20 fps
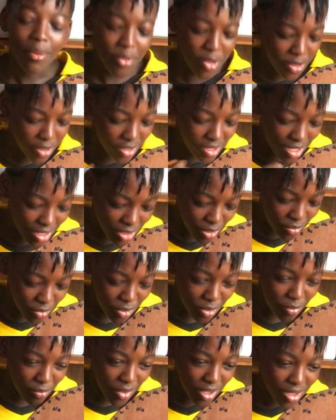Because the
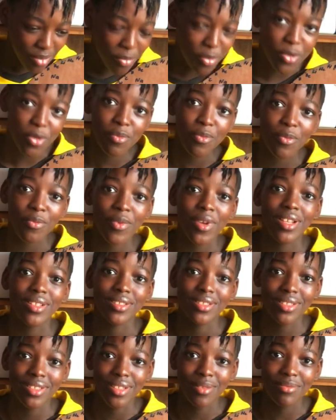atomic number and the proton number is
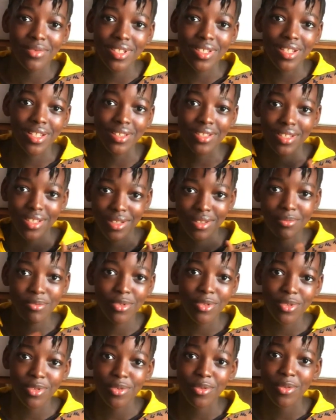the same thing and they are
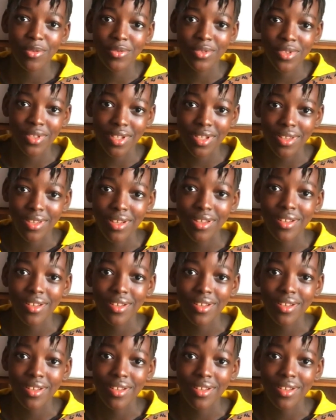not 12 together.